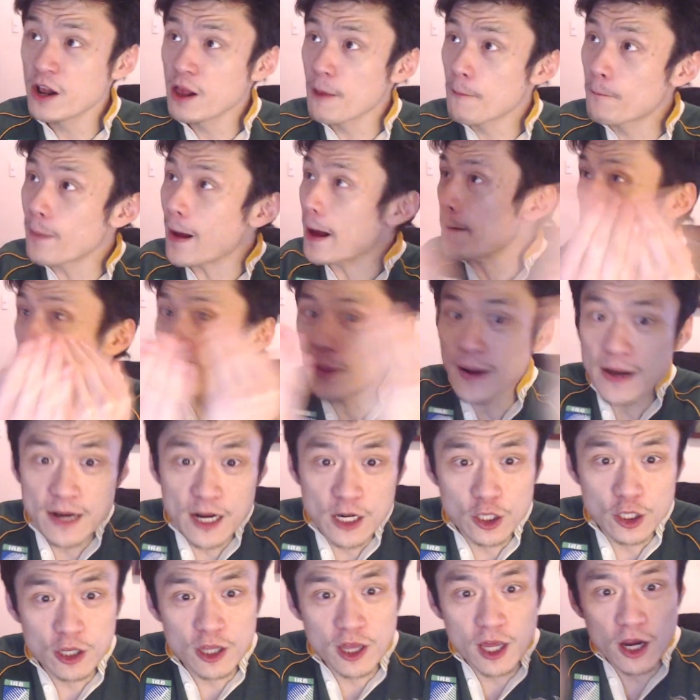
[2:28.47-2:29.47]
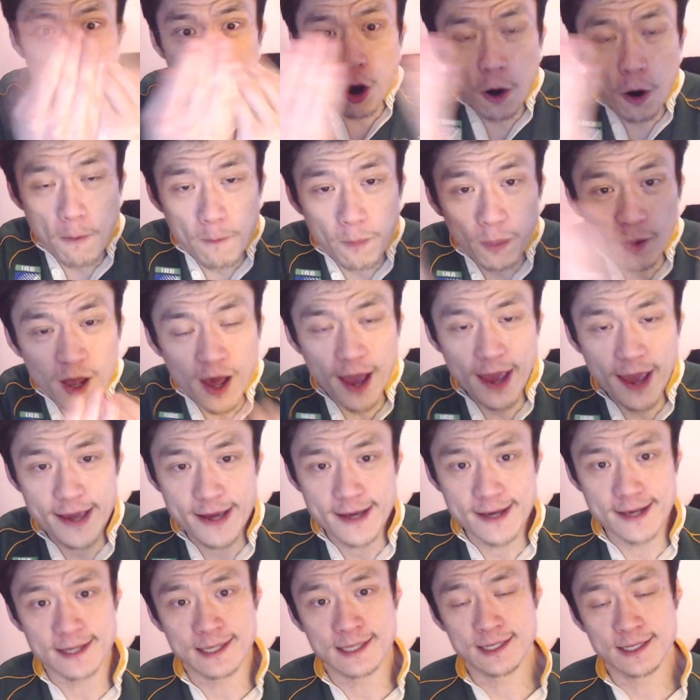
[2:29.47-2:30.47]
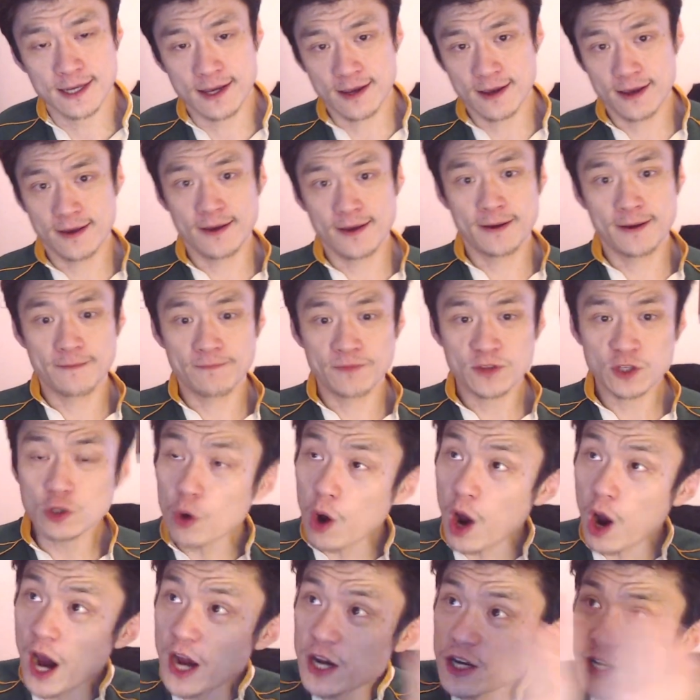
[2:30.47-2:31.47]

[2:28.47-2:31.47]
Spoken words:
Bumping into their own players. Trying to